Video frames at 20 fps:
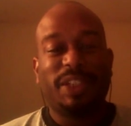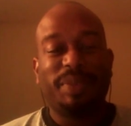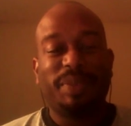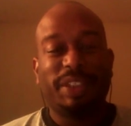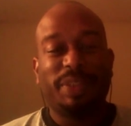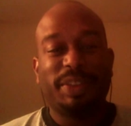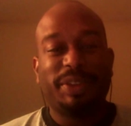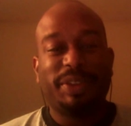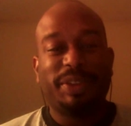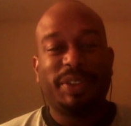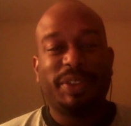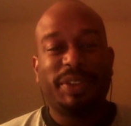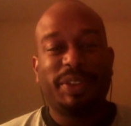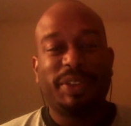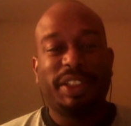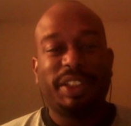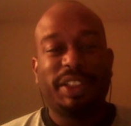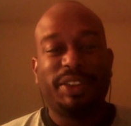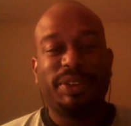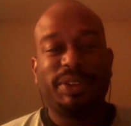Miz will be trying
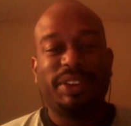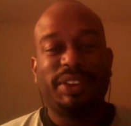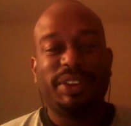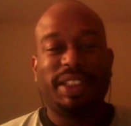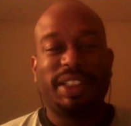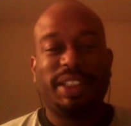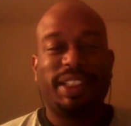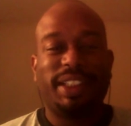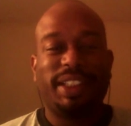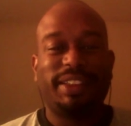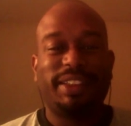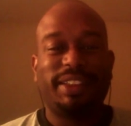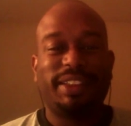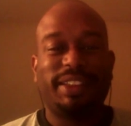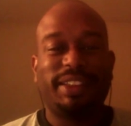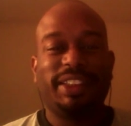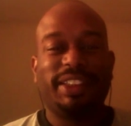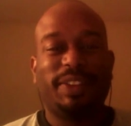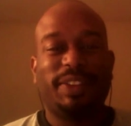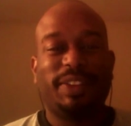to use his head
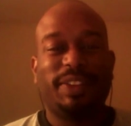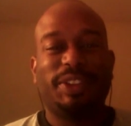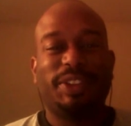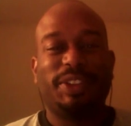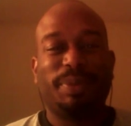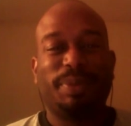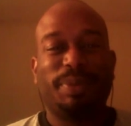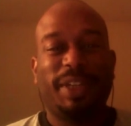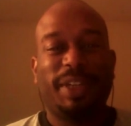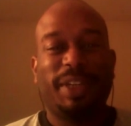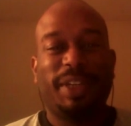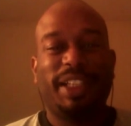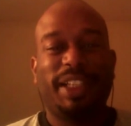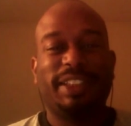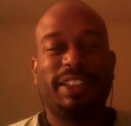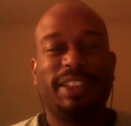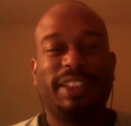as far as his brains.